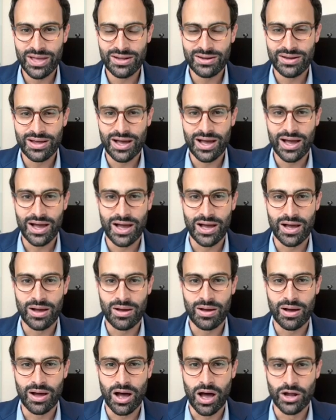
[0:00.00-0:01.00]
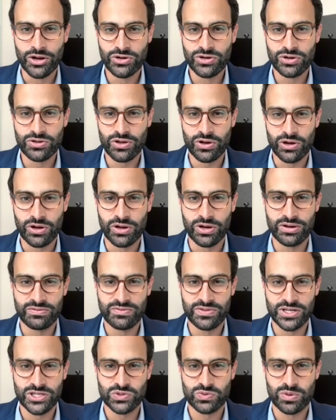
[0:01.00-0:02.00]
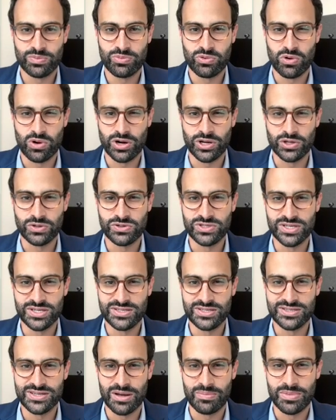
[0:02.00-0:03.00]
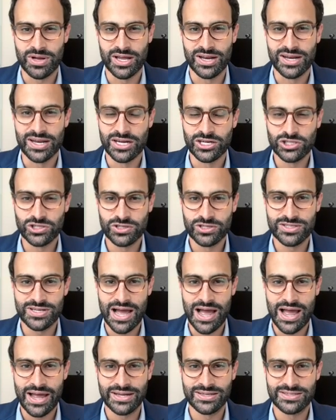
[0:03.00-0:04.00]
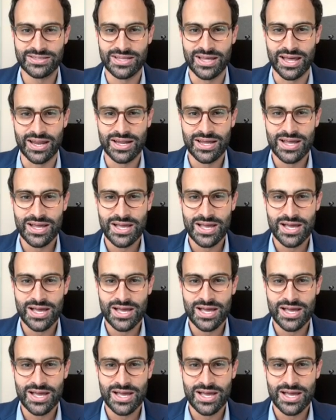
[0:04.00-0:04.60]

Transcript: bit under the hood of this report, you see some initial signs that